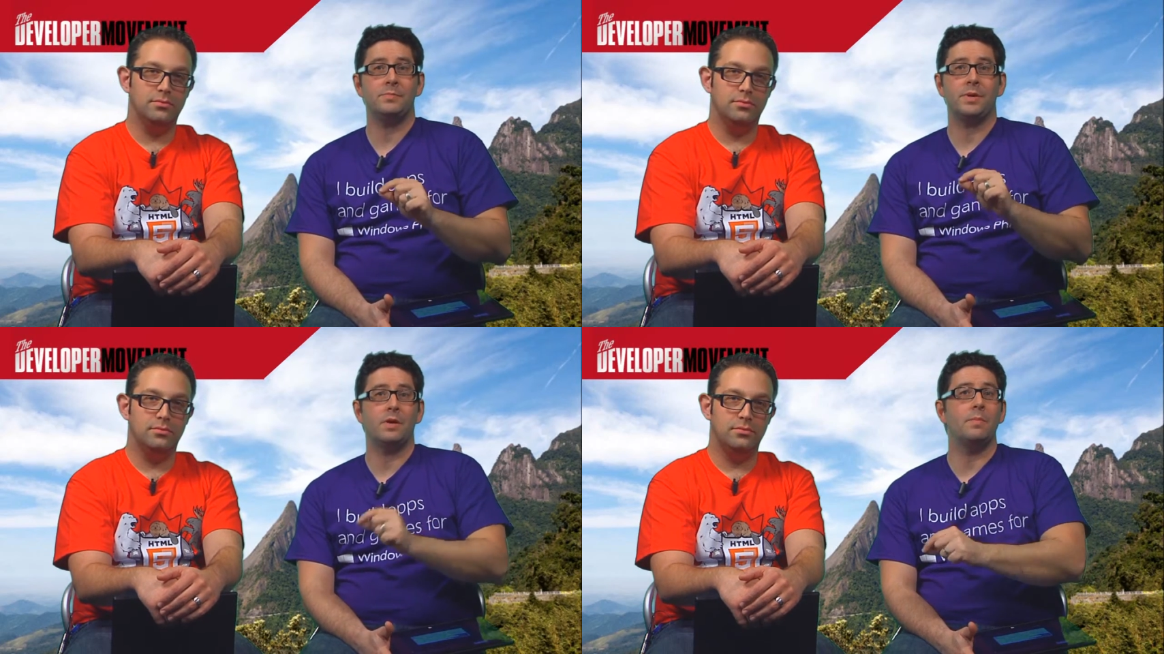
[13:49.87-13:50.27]

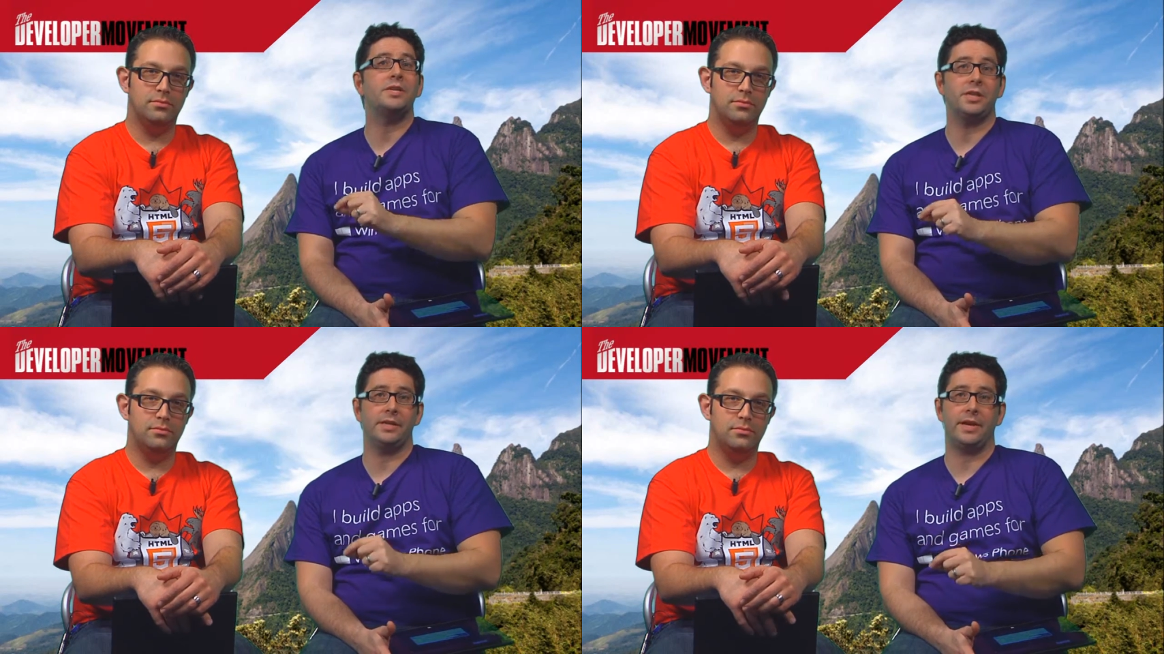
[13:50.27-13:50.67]
Speaker 1: but I'll
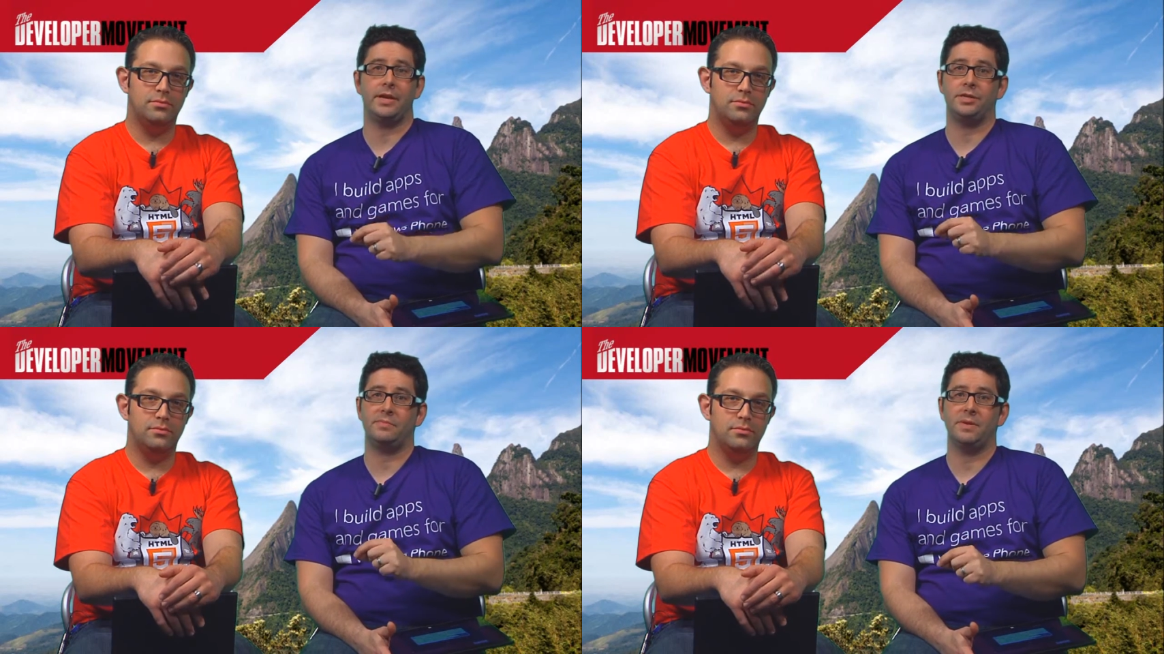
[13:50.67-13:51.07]
mention it
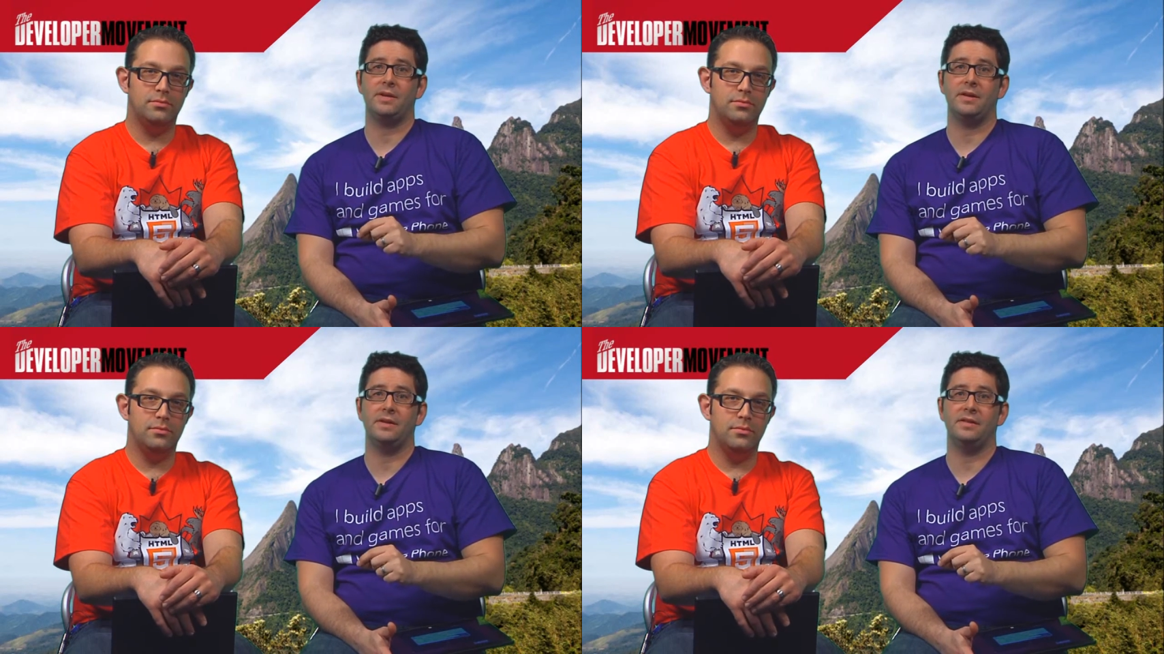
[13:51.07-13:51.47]
again just
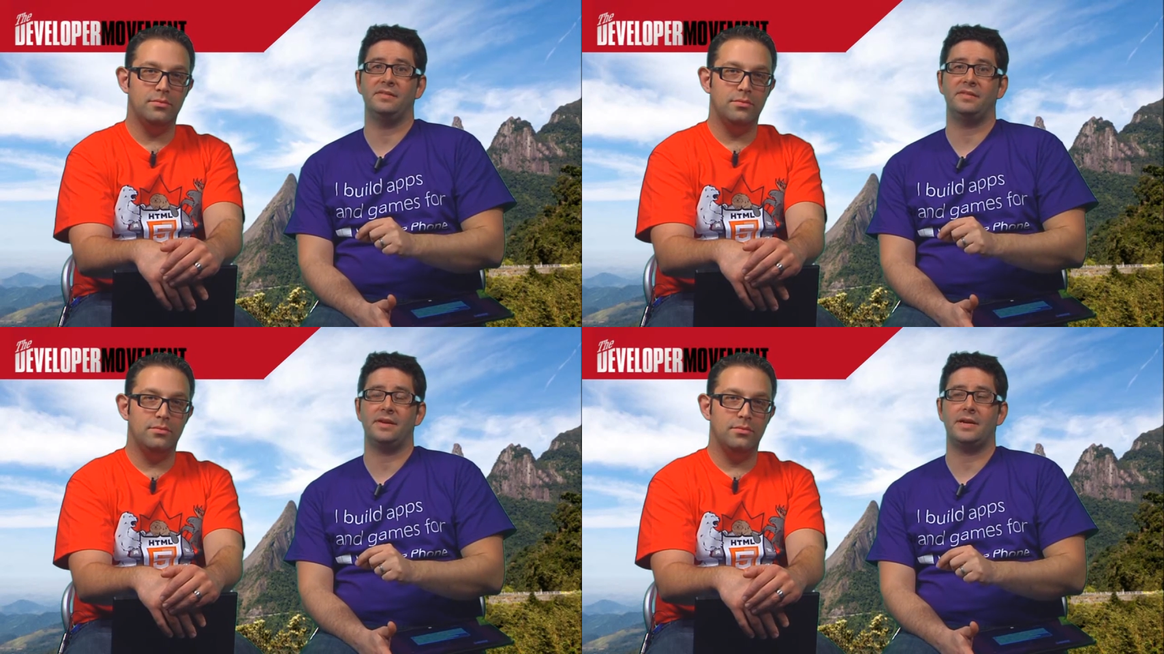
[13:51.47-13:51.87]

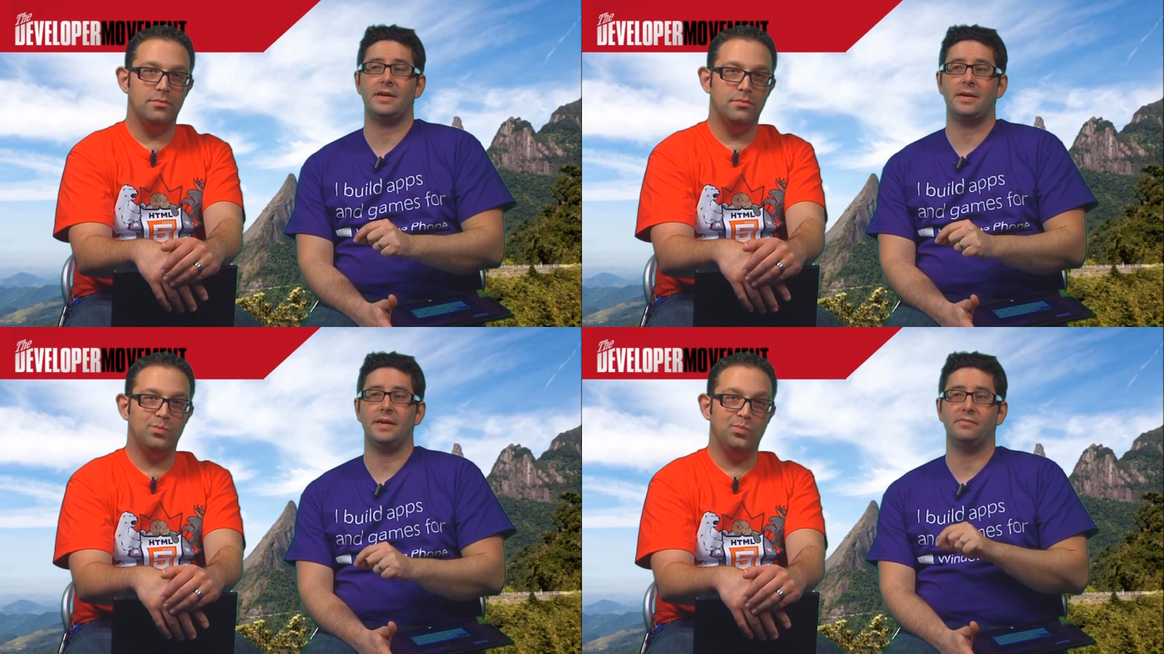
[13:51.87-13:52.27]
because
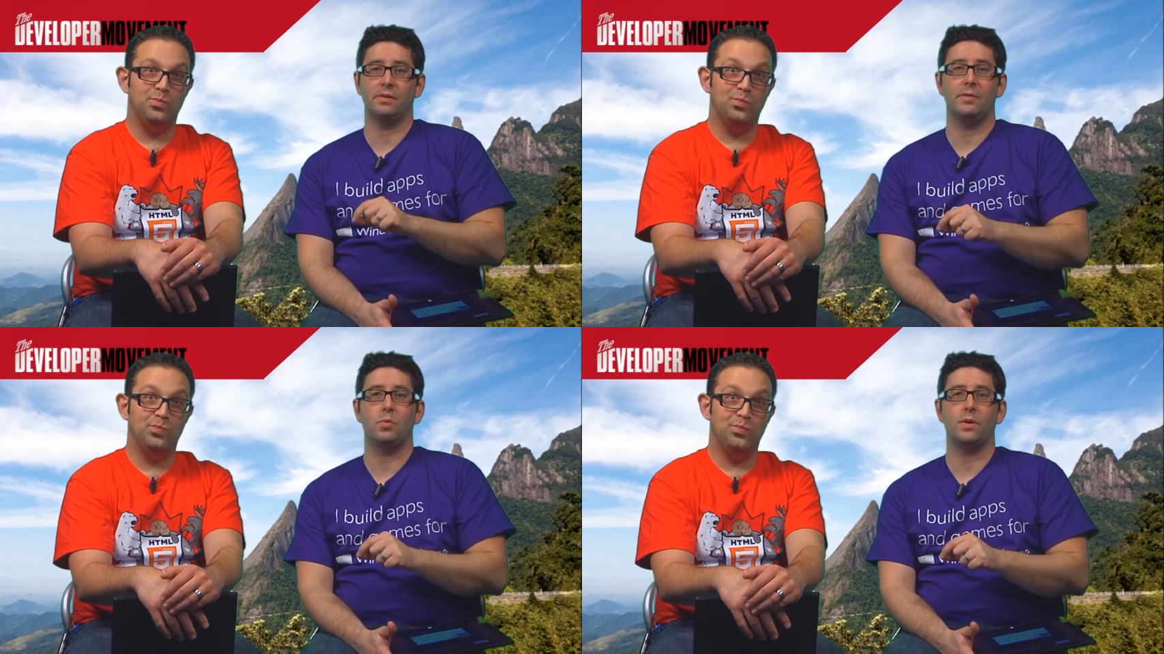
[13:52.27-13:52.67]
uh, it's
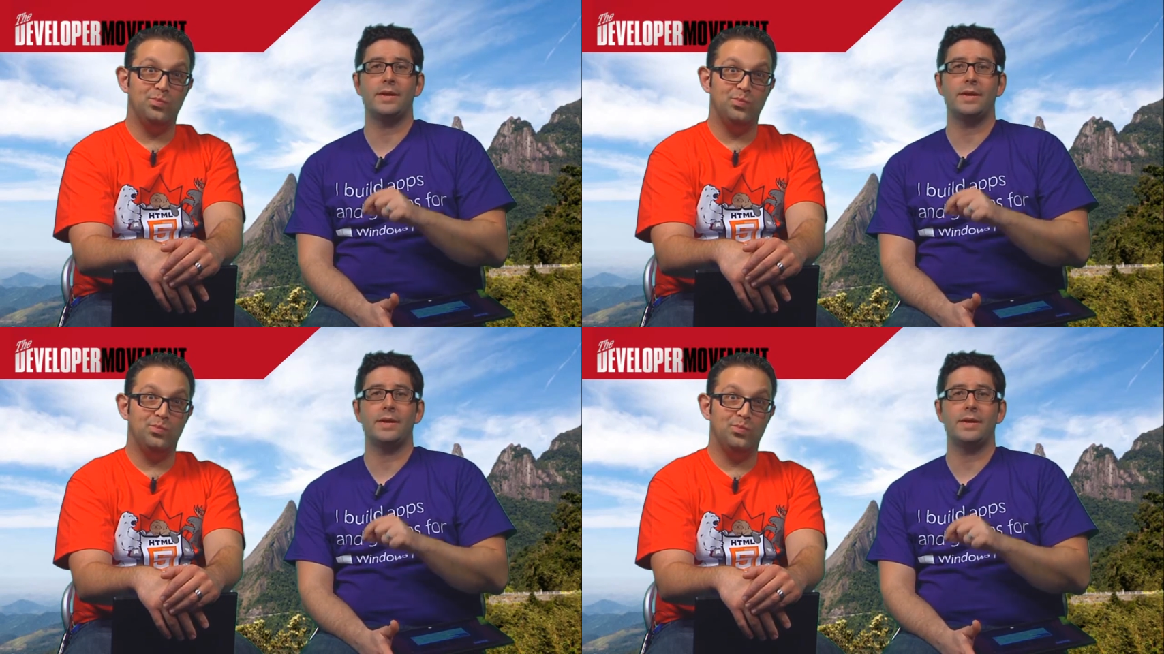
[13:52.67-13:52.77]
really important.